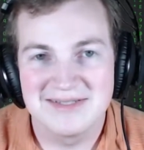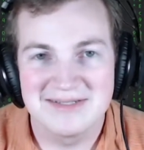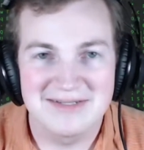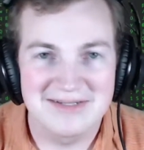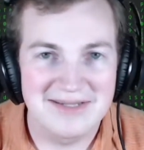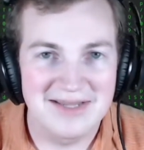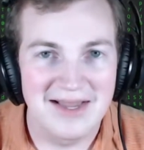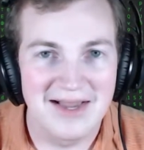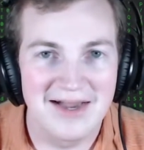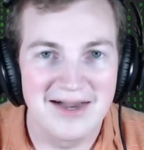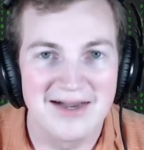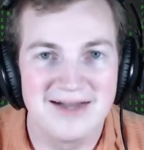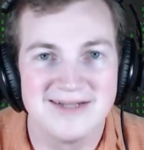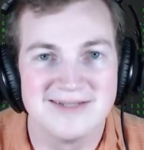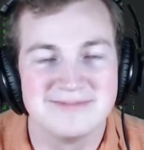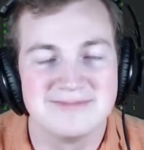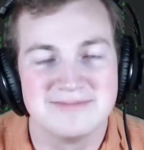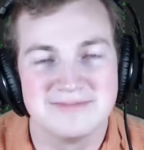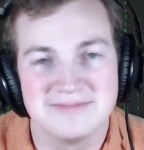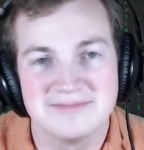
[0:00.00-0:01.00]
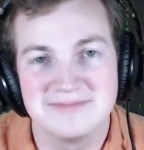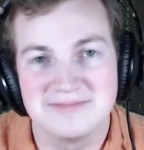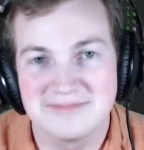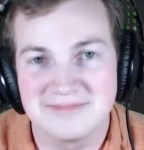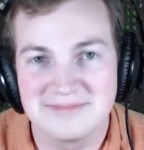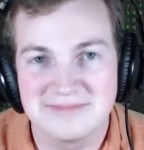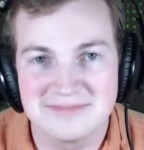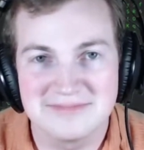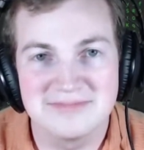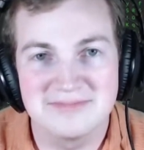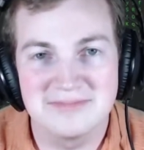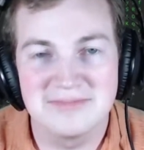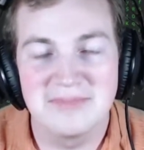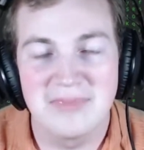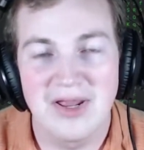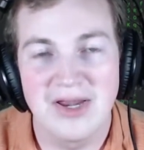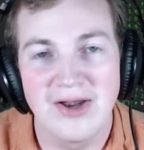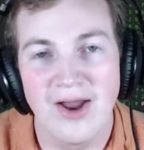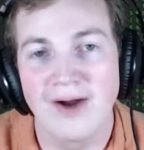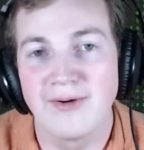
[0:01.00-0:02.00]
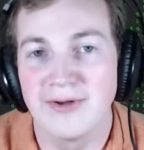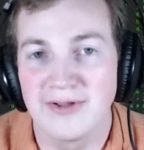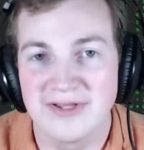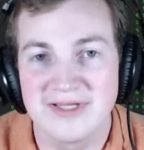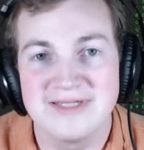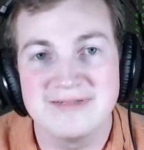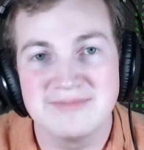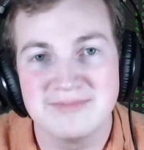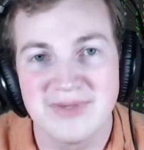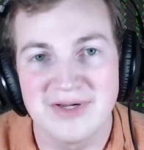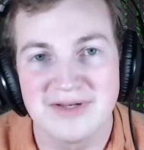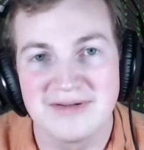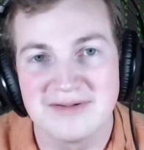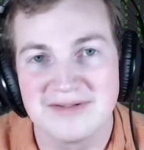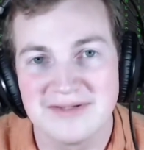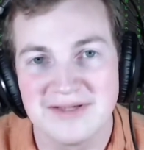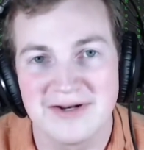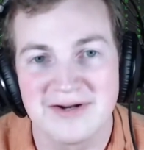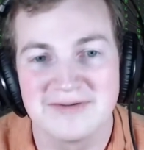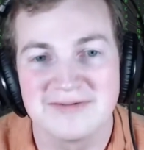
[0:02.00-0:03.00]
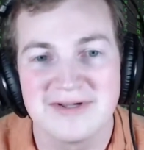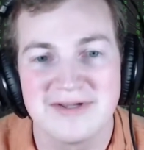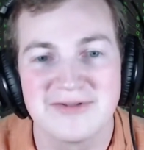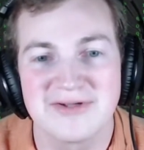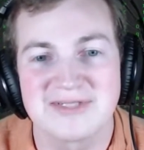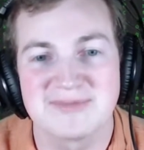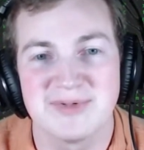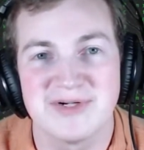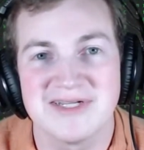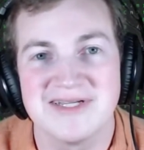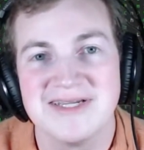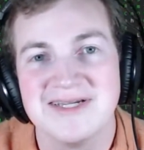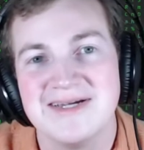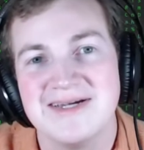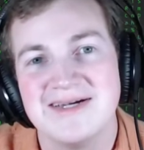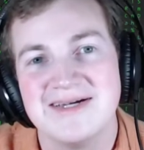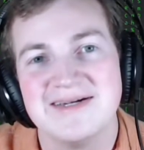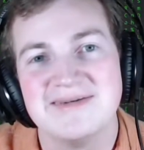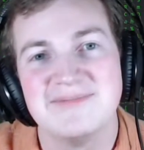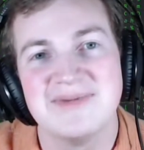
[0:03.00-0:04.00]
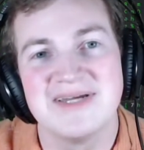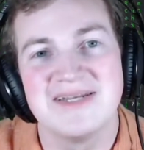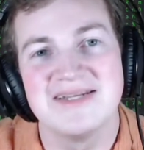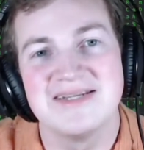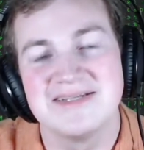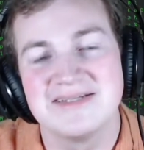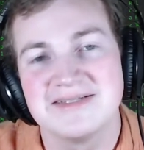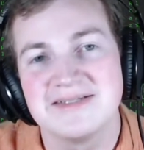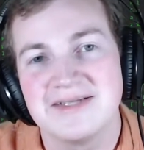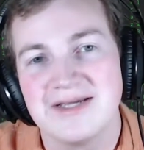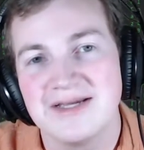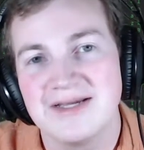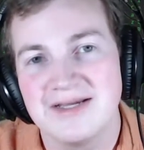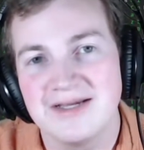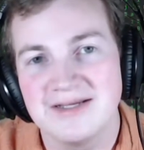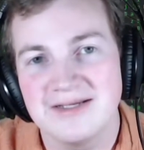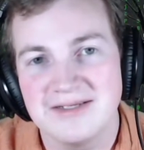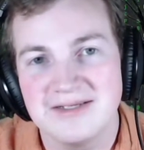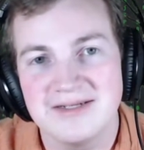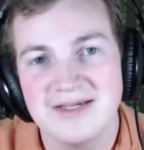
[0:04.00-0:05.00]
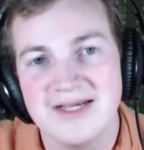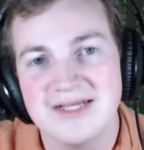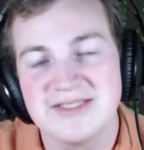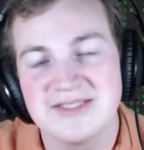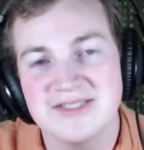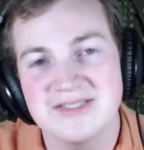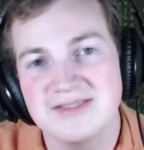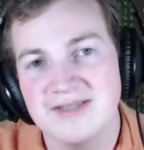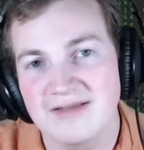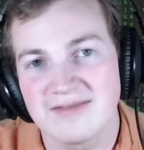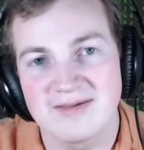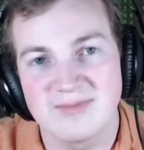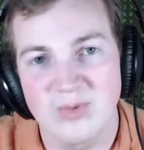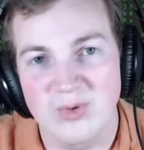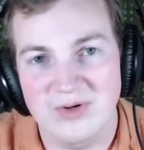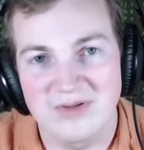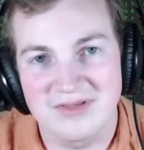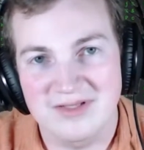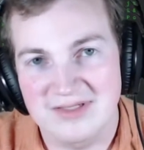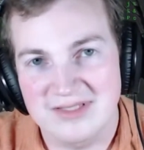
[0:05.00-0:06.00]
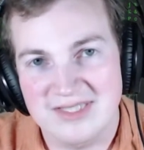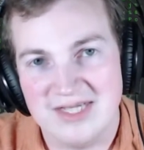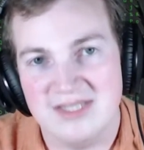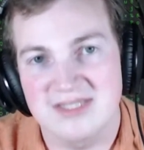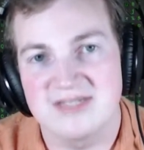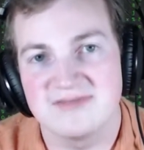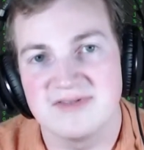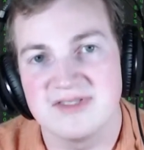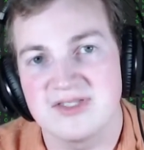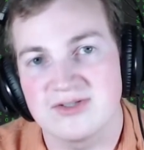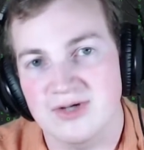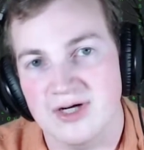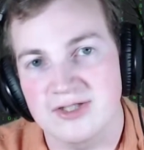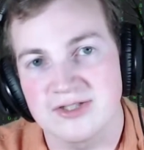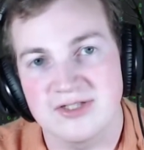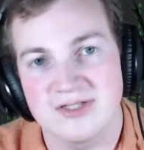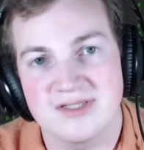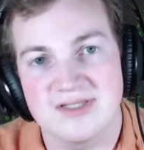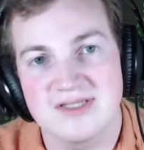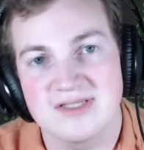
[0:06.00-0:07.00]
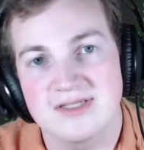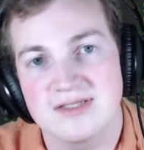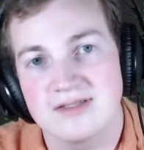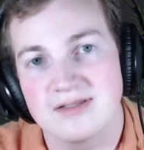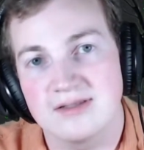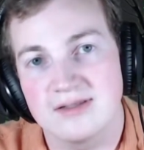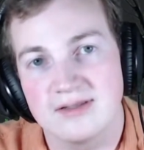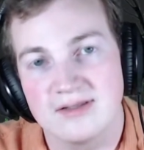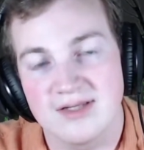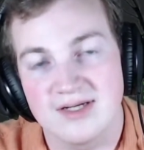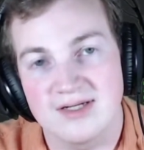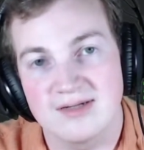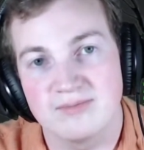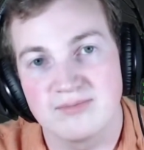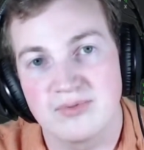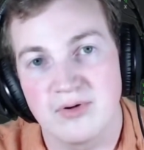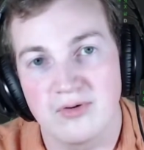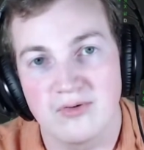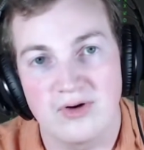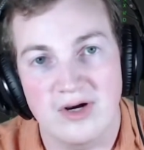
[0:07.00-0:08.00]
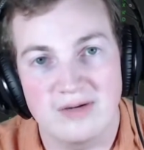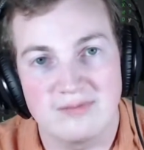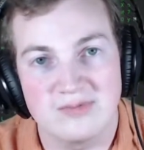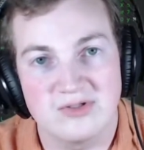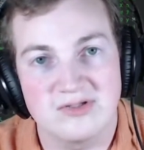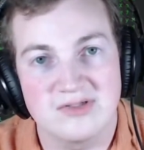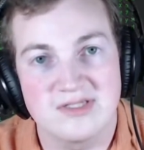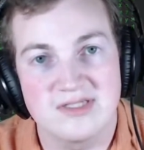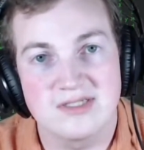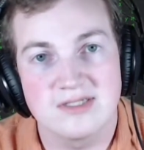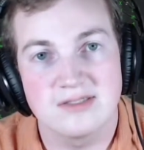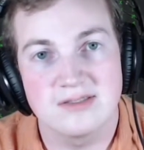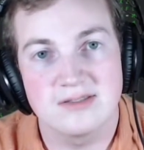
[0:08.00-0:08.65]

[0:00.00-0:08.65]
Not really, but it looks pretty. But it's nothing more than sets of instructions that programmers